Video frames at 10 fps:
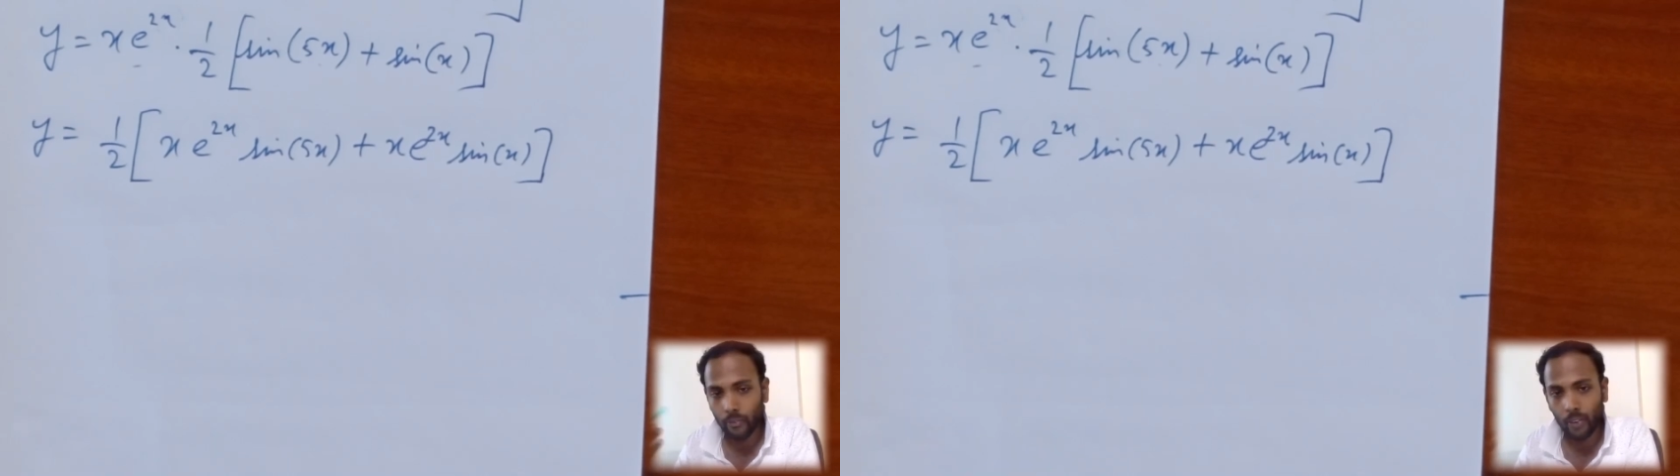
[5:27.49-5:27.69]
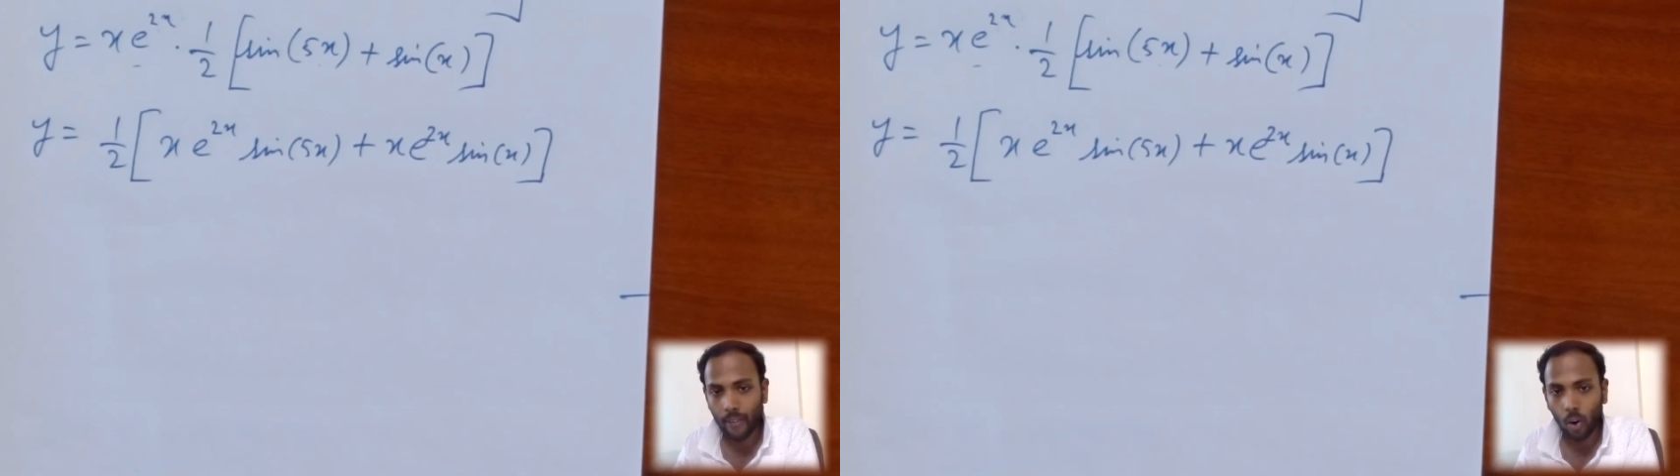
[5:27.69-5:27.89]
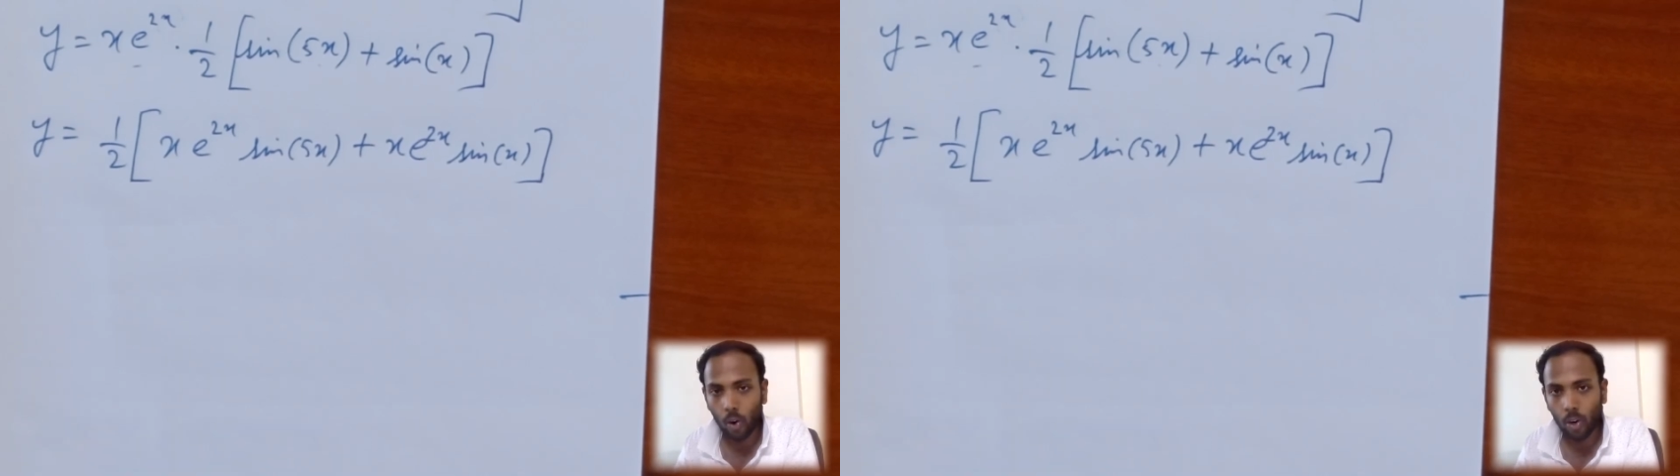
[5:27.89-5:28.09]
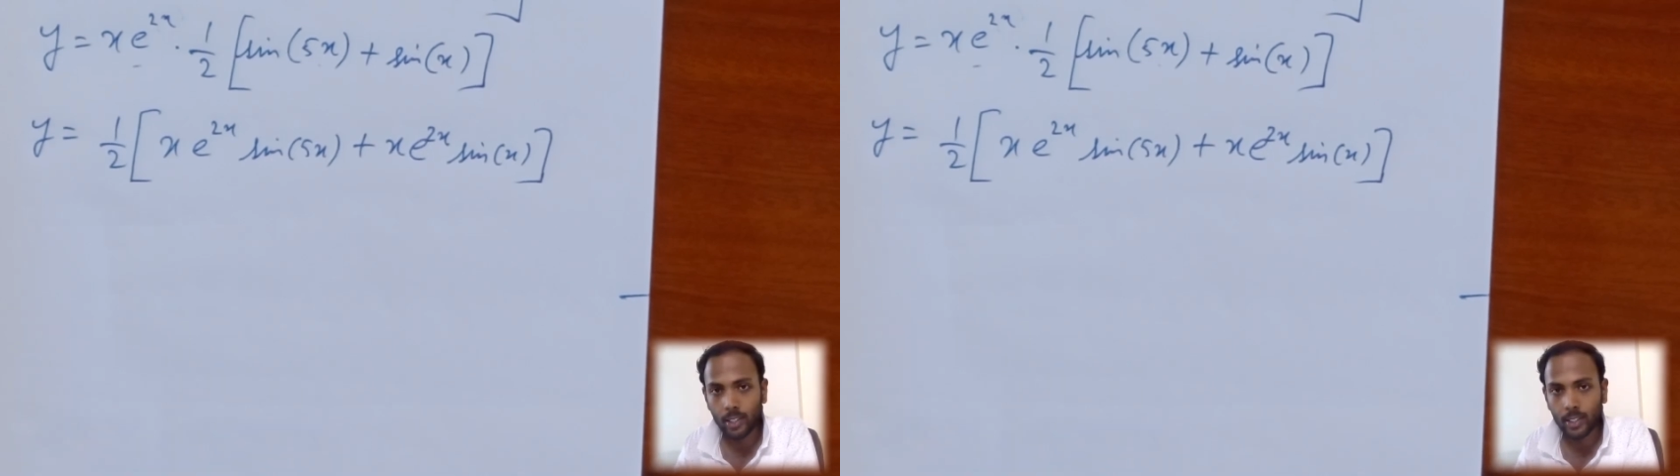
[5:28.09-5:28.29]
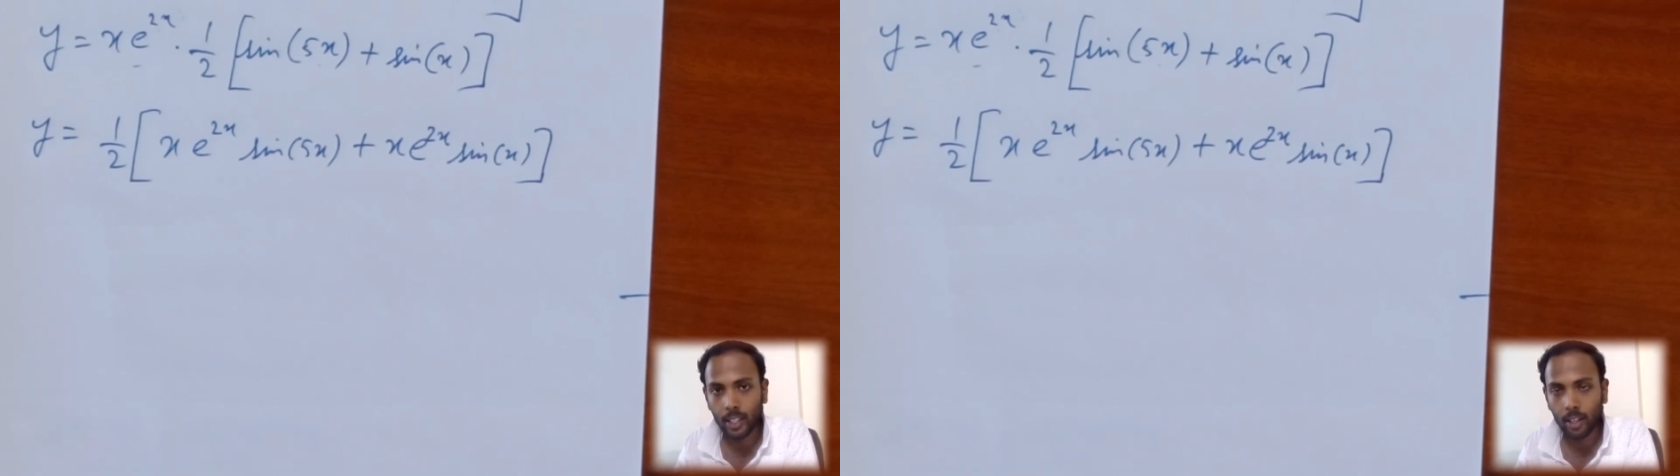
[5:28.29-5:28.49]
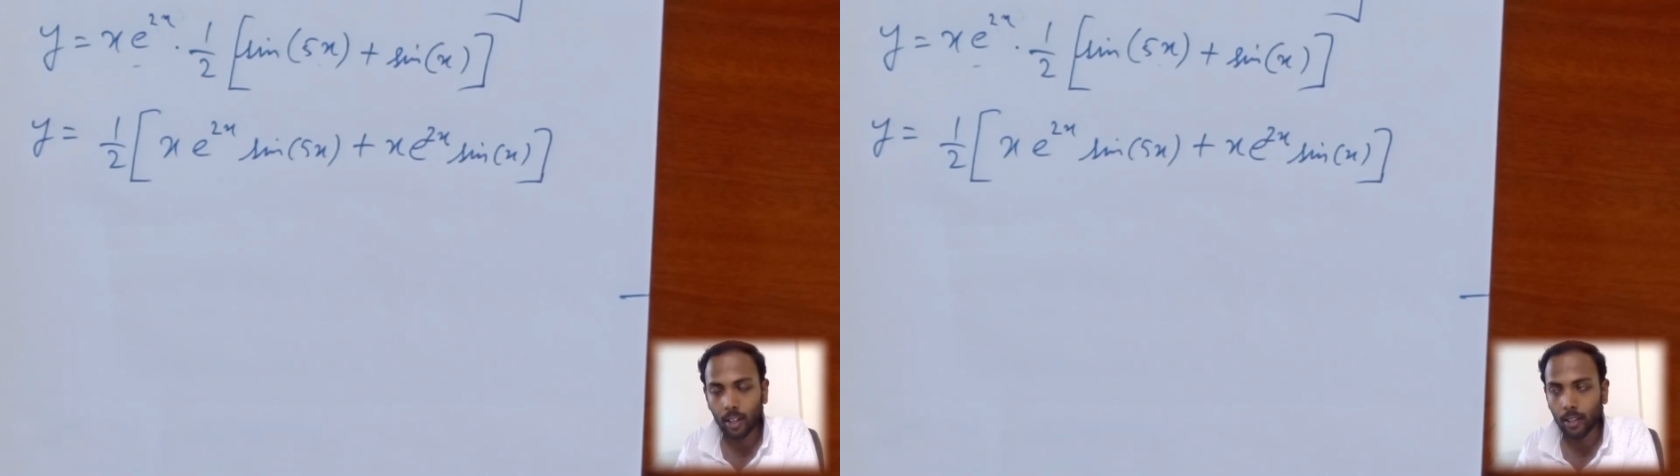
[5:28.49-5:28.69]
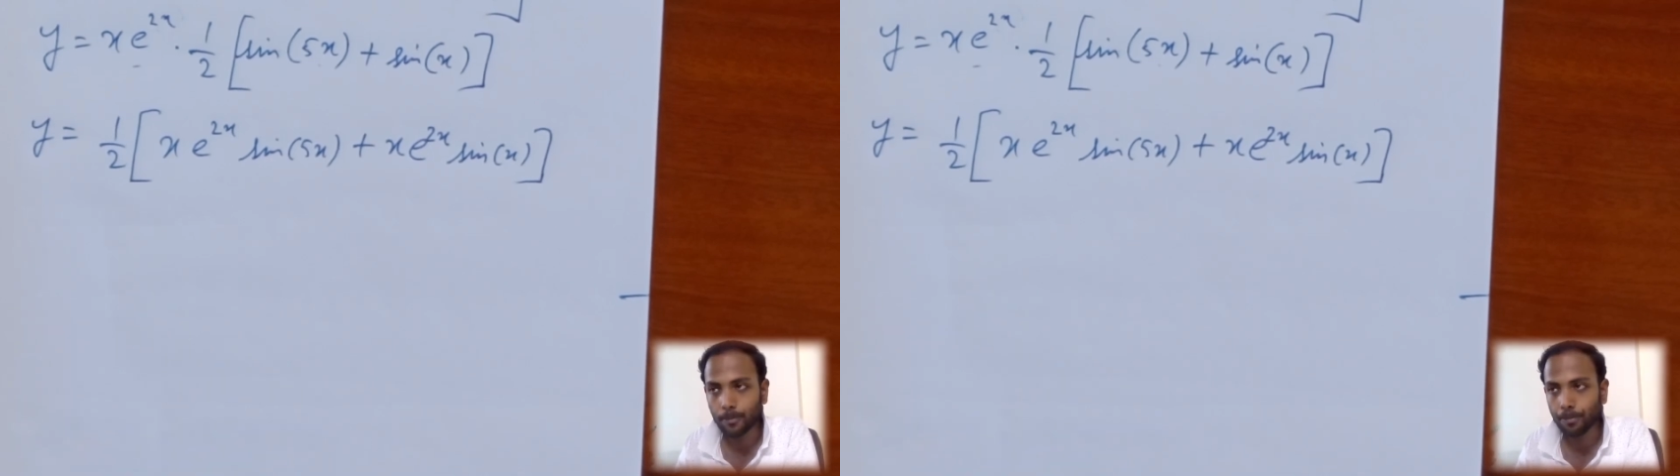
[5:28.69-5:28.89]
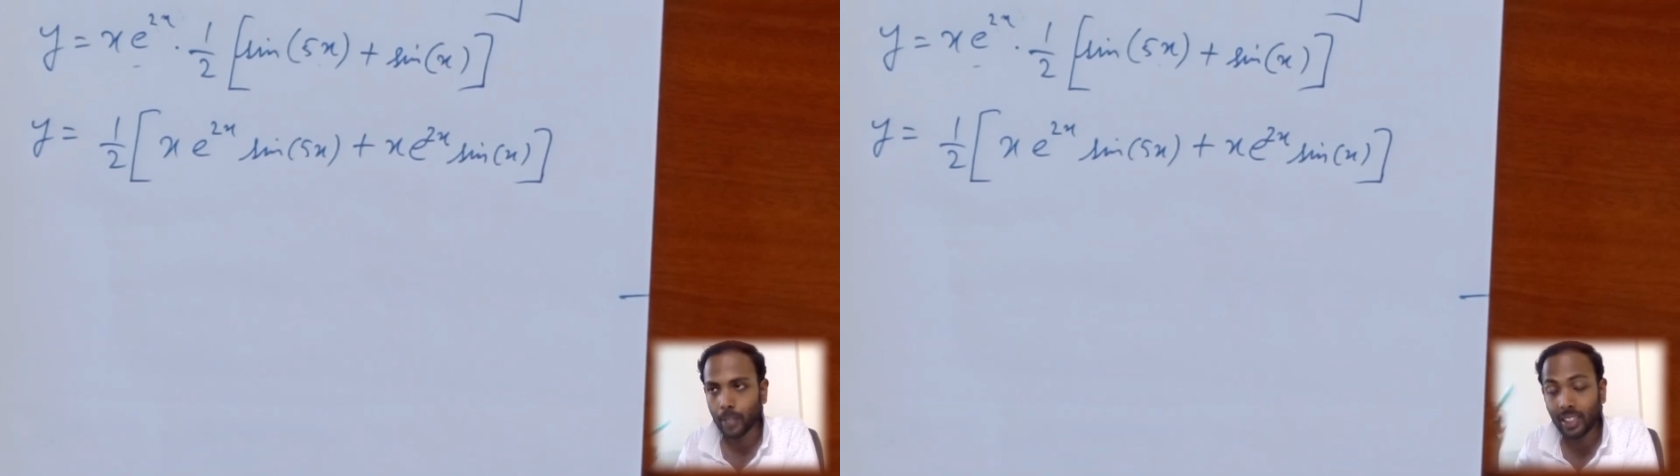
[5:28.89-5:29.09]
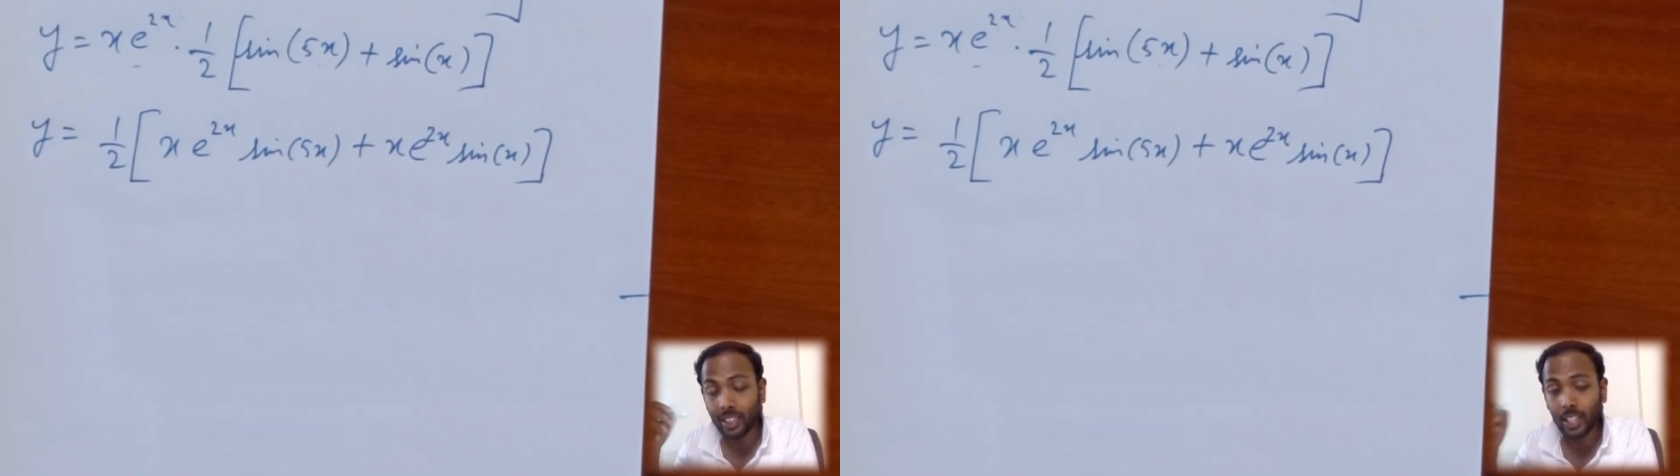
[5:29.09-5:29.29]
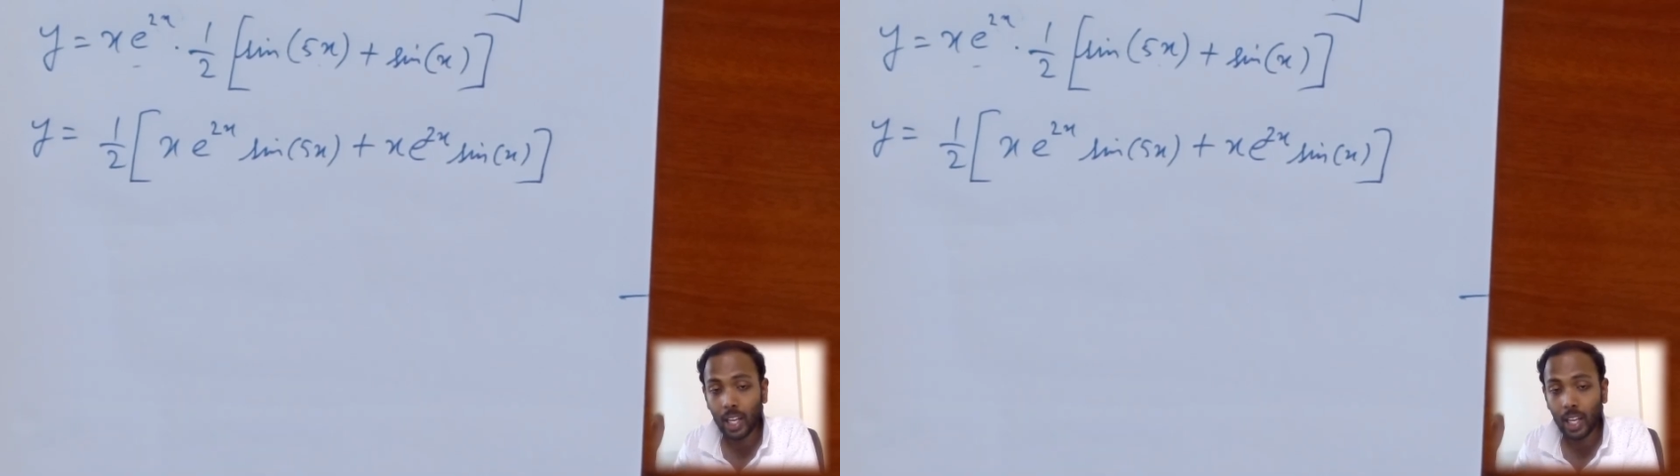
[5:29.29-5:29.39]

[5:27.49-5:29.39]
we have already seen nth